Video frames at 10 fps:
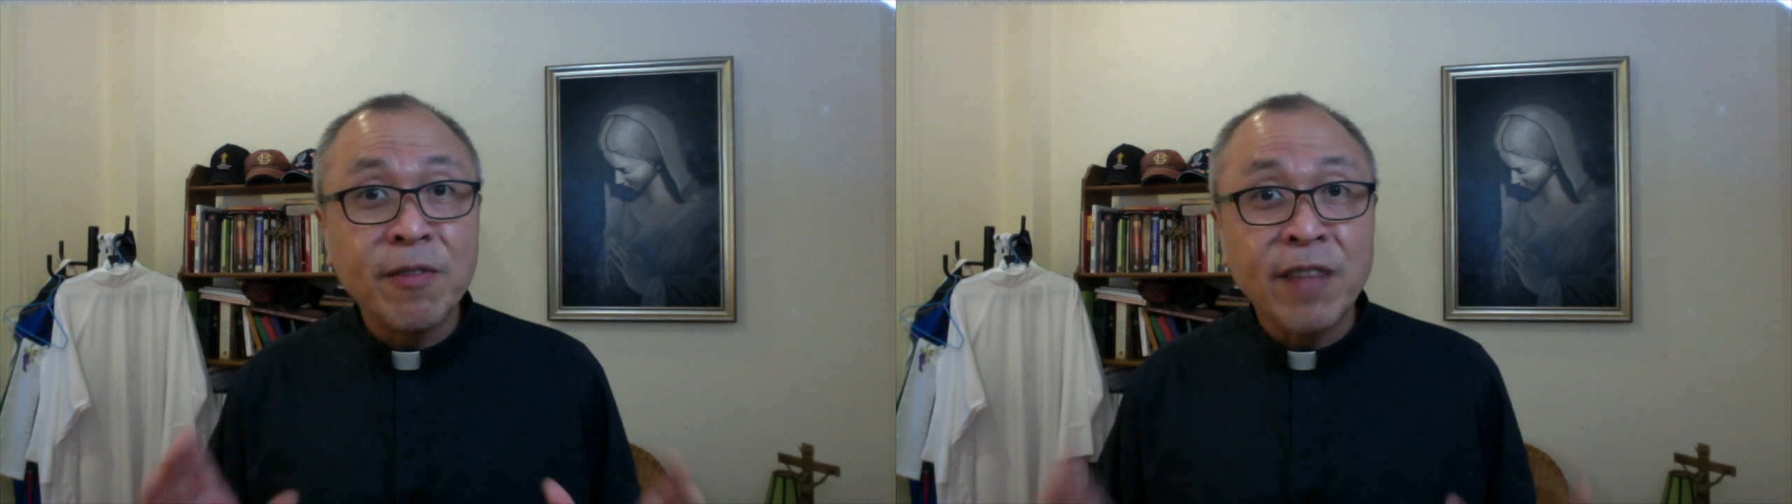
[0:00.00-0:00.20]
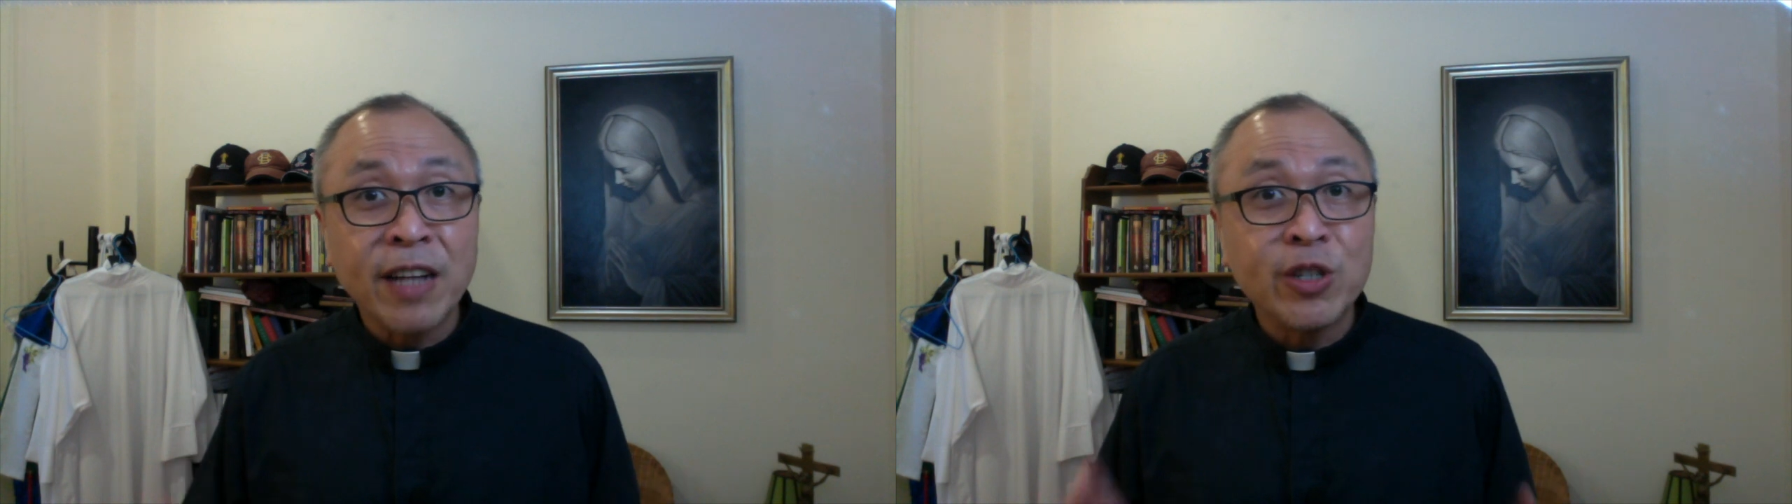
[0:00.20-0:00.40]

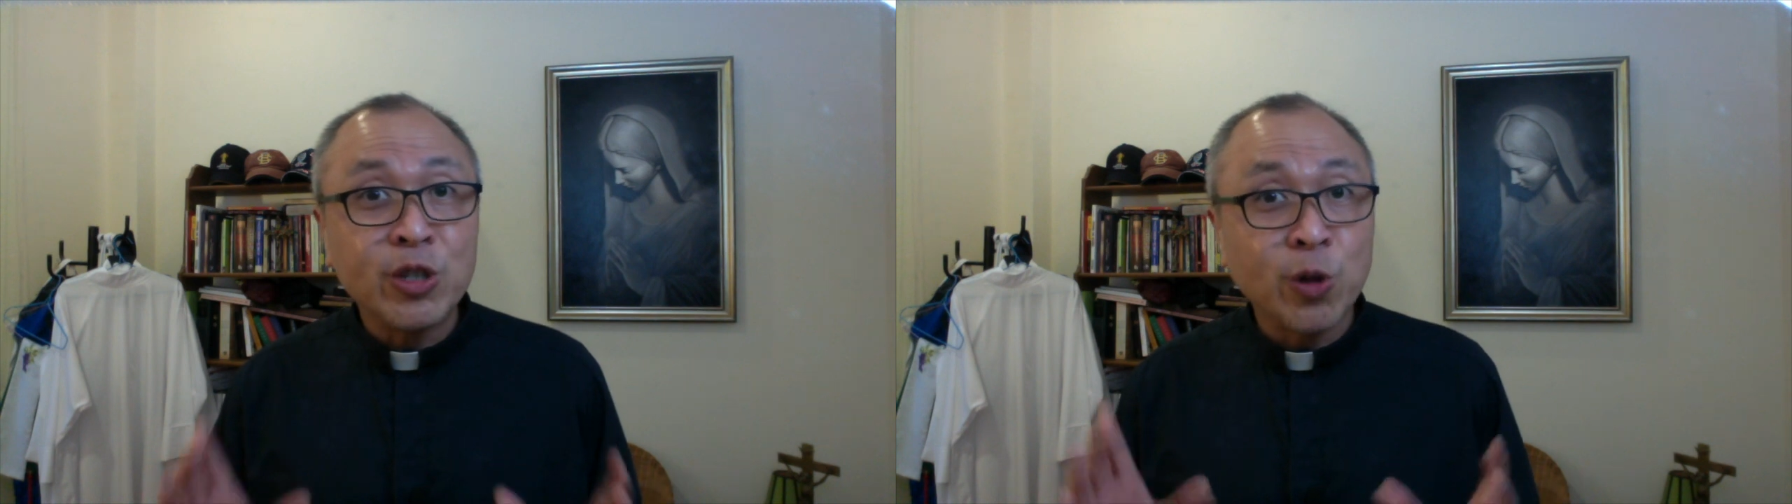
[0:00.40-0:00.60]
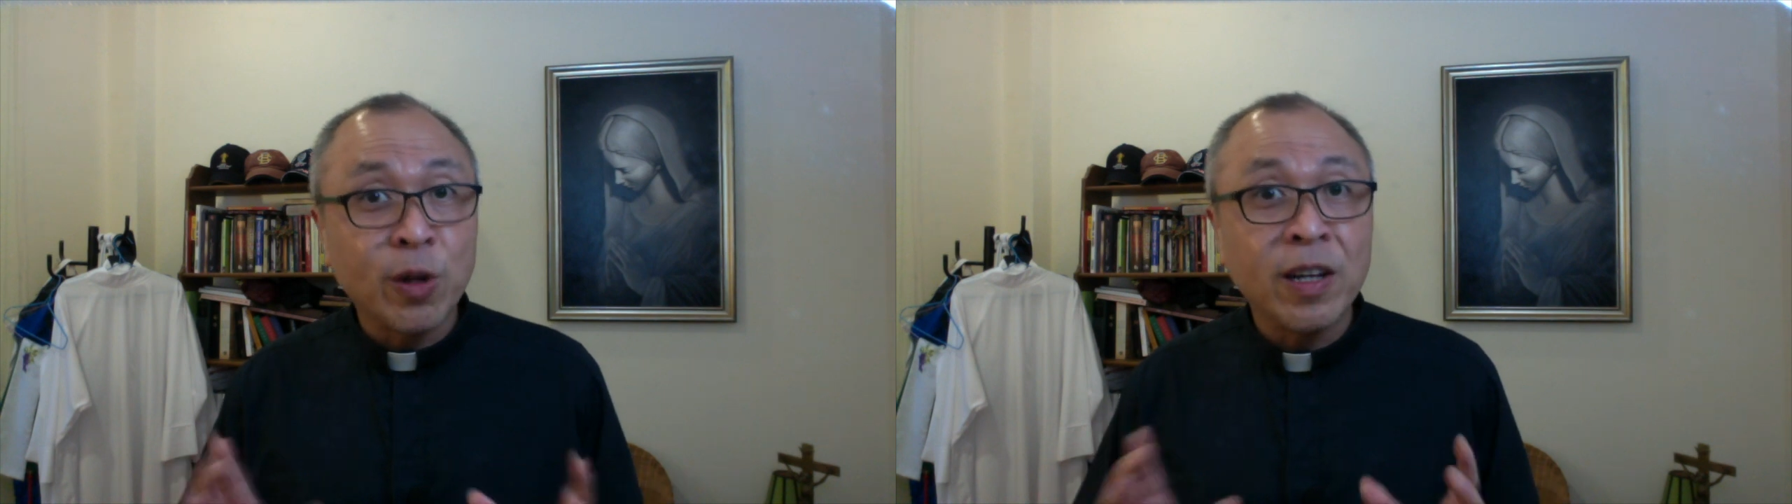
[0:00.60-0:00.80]
reflections
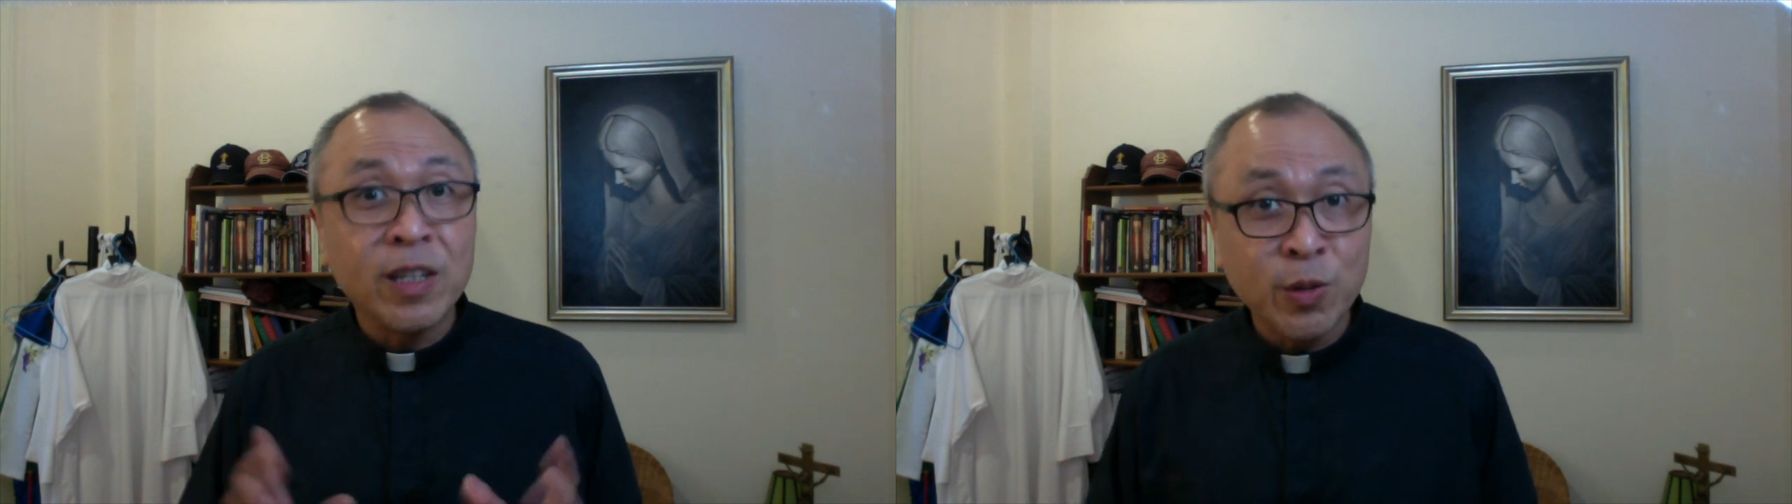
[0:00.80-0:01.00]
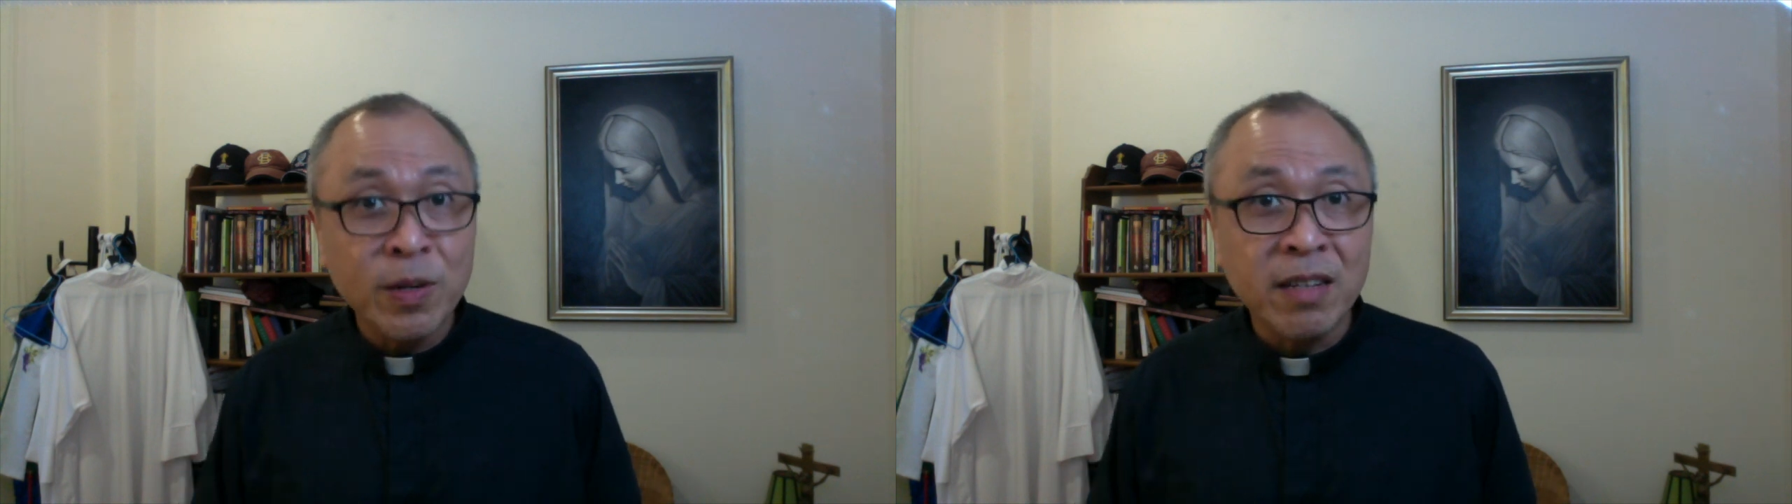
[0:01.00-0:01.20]
short and
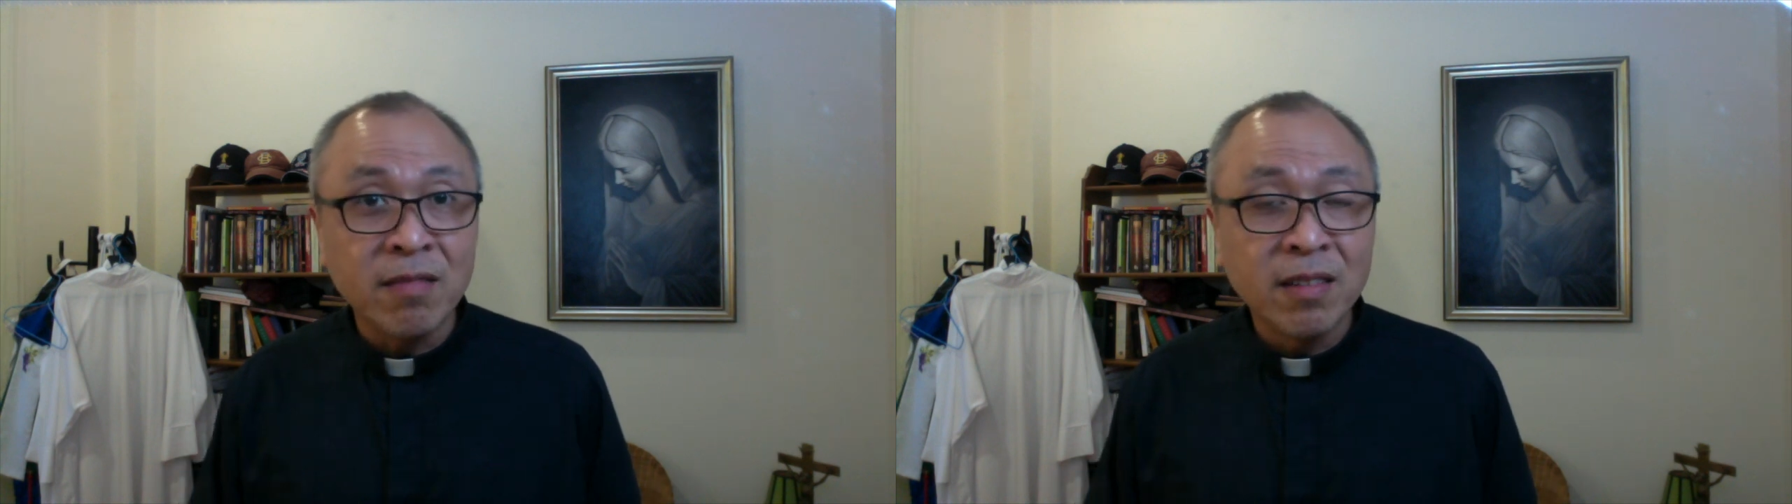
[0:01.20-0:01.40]
sweet,